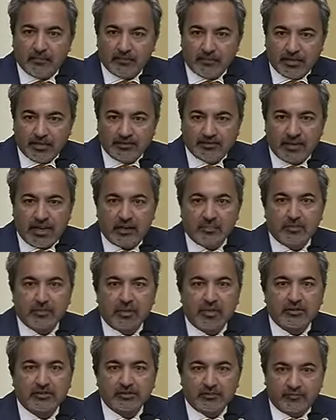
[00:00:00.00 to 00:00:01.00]
these
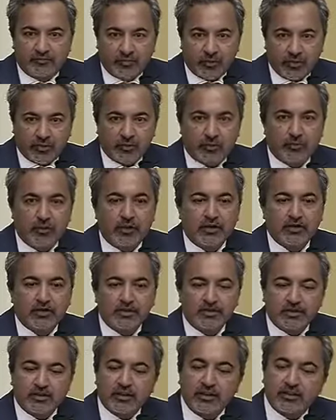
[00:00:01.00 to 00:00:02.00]
outbreaks very
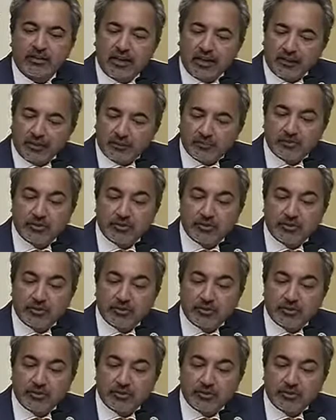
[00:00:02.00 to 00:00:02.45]
quickly to contain them.